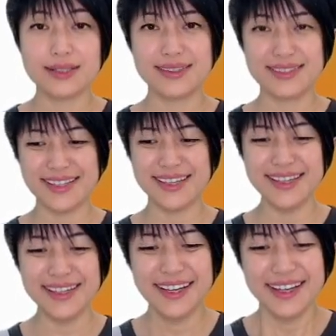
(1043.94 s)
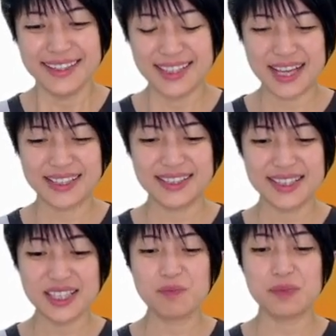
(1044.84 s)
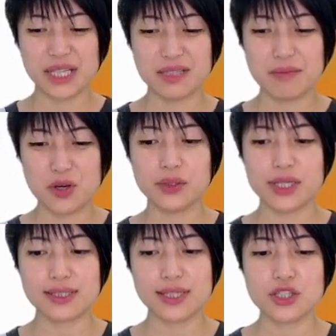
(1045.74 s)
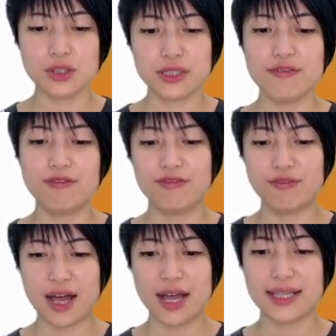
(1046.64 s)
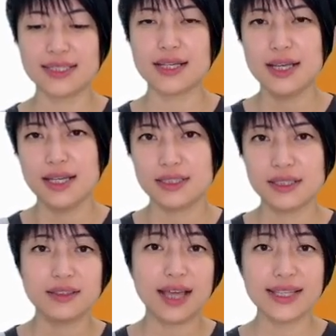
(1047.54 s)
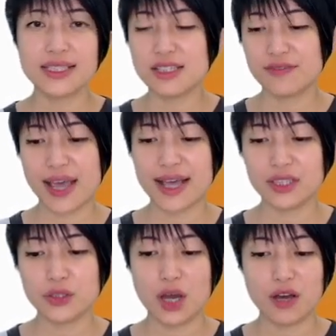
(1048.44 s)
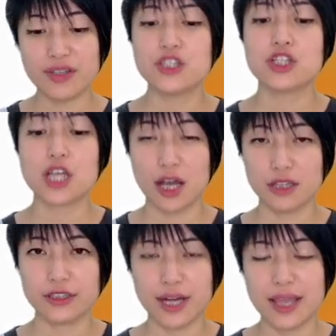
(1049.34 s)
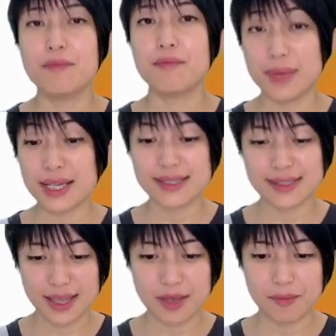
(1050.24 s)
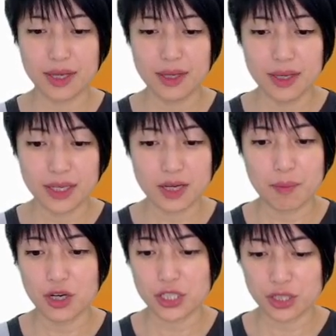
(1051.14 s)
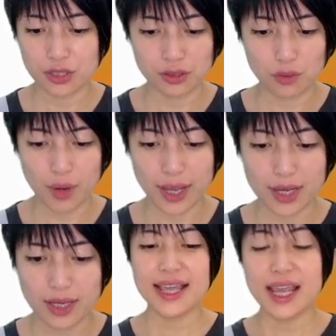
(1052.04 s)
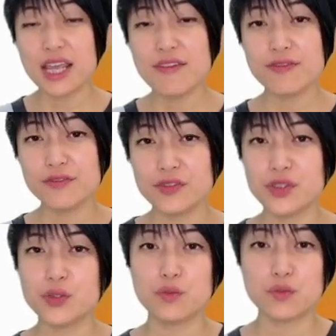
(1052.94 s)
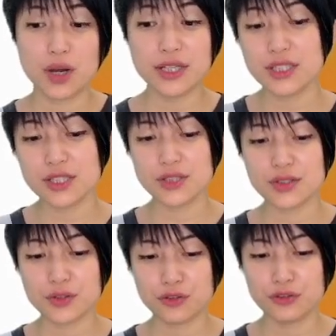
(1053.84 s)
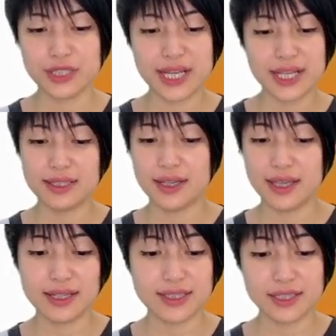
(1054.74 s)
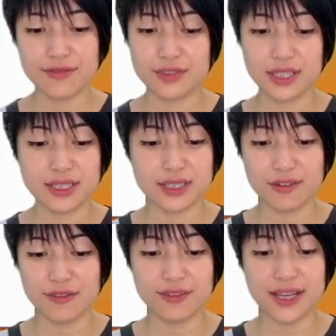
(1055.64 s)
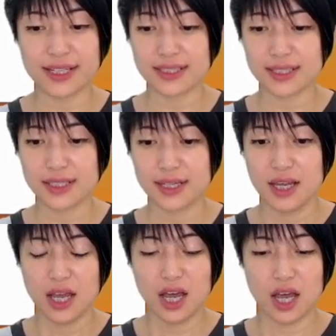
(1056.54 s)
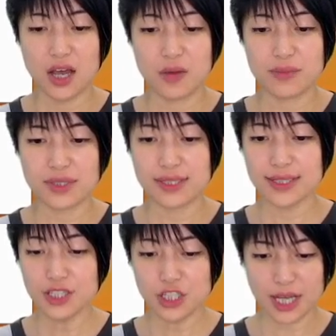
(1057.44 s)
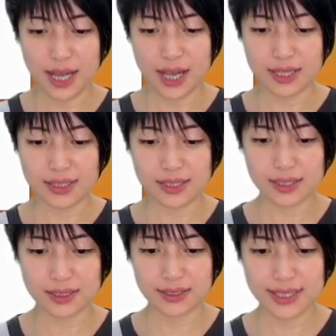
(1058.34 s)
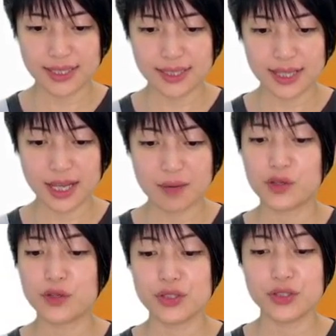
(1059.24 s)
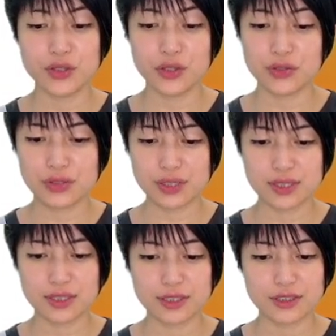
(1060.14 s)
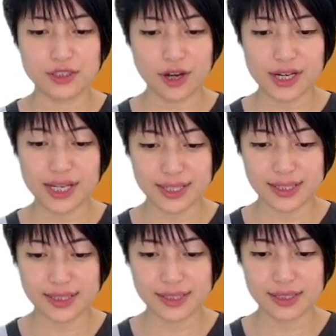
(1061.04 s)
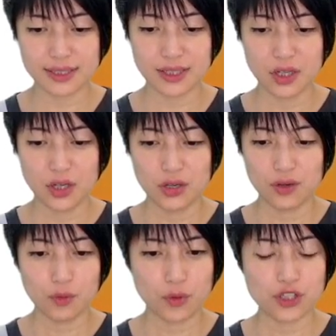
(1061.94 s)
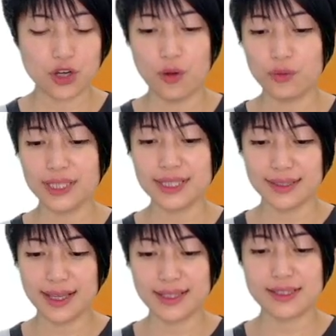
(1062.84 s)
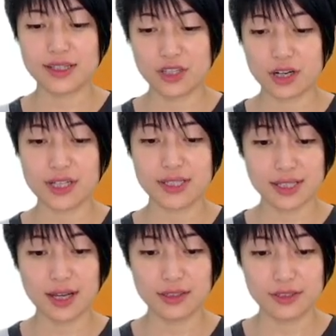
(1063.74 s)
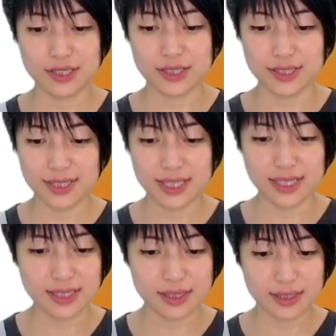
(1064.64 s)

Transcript: see that this blend mode essentially find the lightest value of each color and mix them in a particular way. If you want to create a different effect, um, such as, let's say I'm going to use the darkest, which only lets the darkest color succeed.